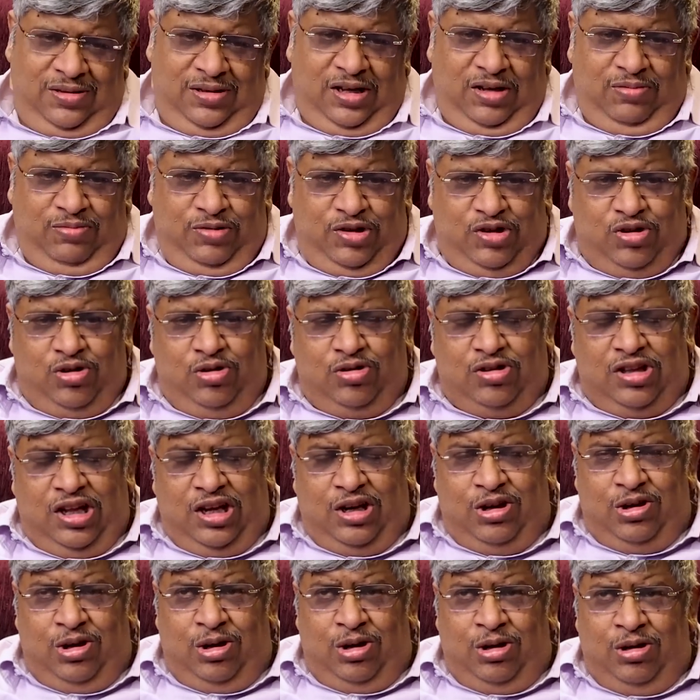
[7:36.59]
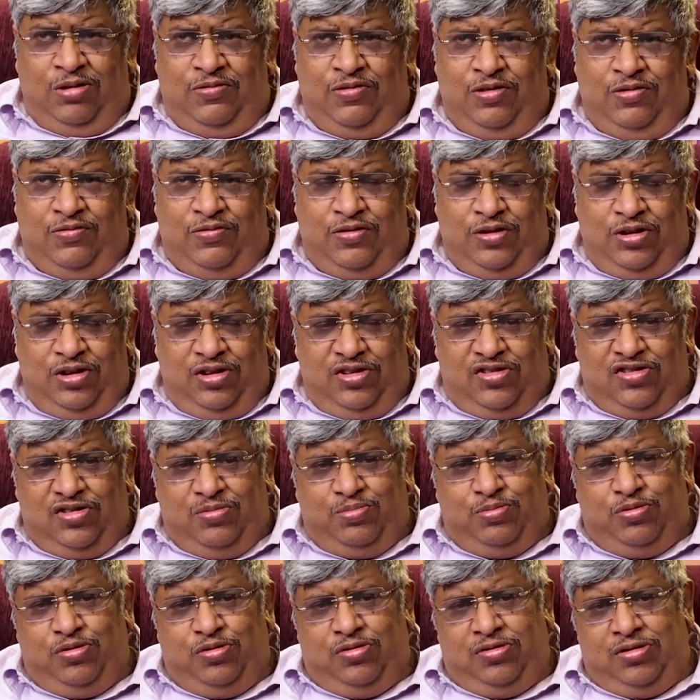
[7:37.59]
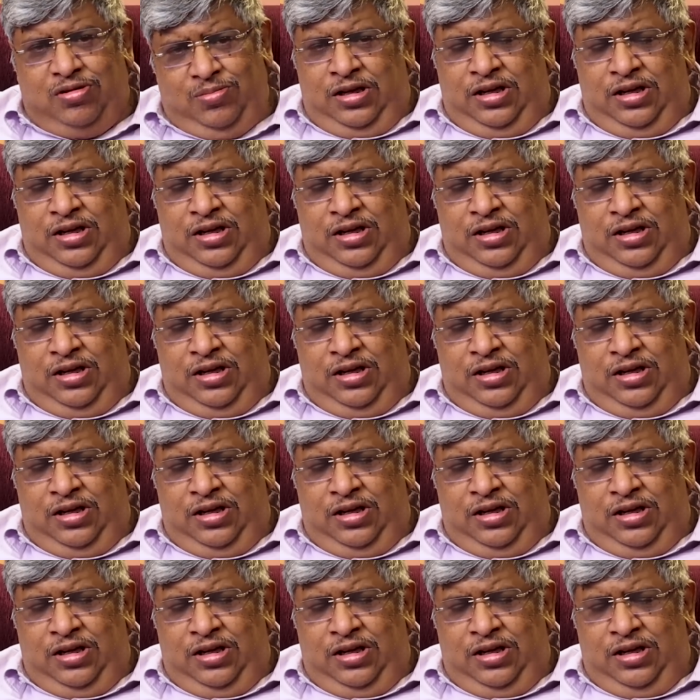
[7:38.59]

I wish to thank all of you for your support.